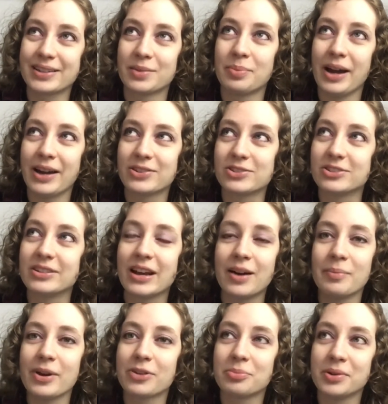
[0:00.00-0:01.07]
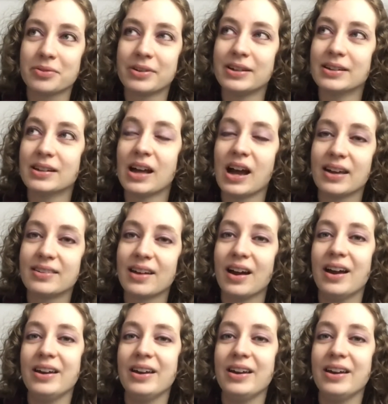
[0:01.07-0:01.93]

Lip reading: to back just now makes me realize I